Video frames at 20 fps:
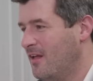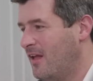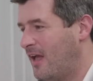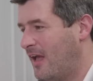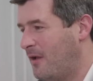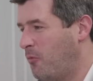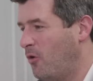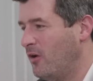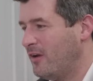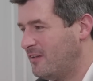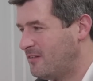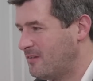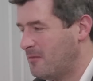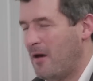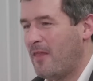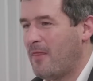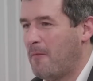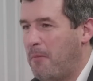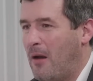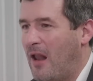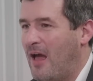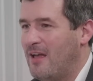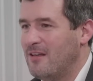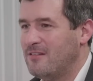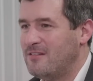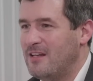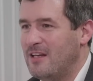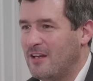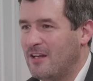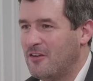he wanted some other
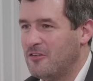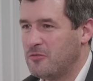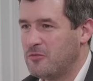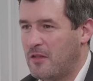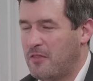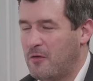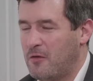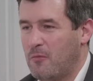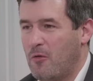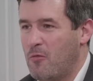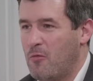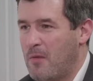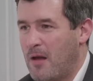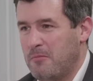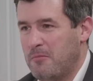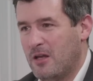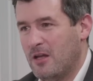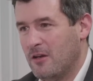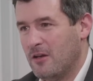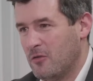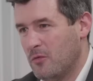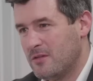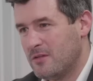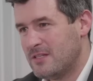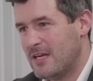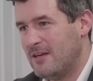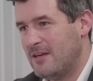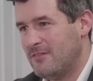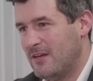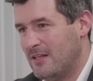players in it because I think we were maybe going to do a
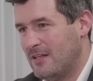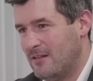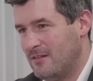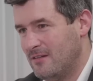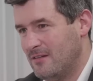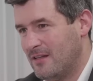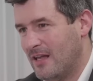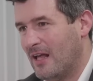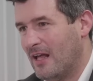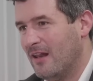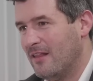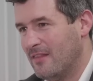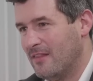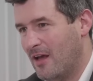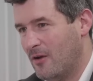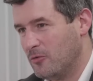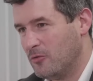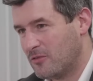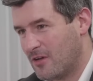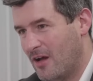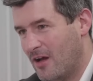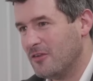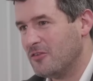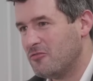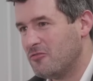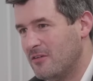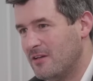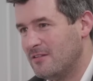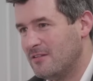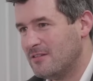TV deal in those
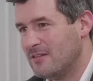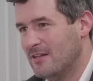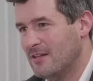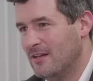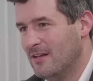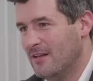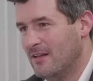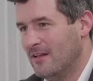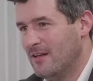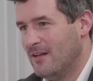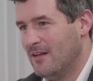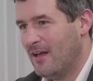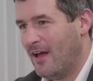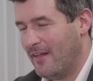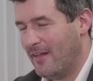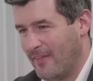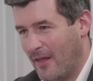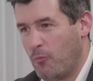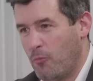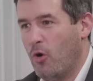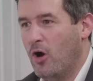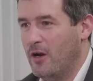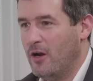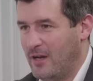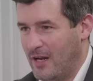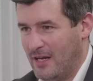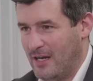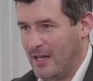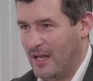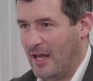countries and they
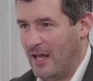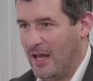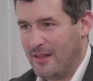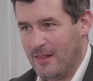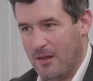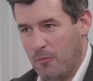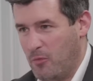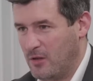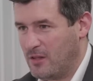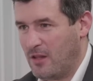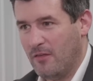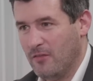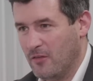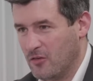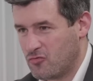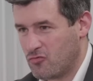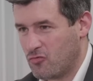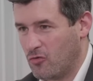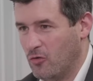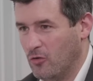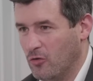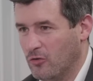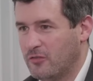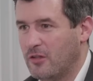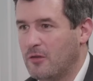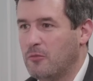weren't in it. And then we'd done the draw, so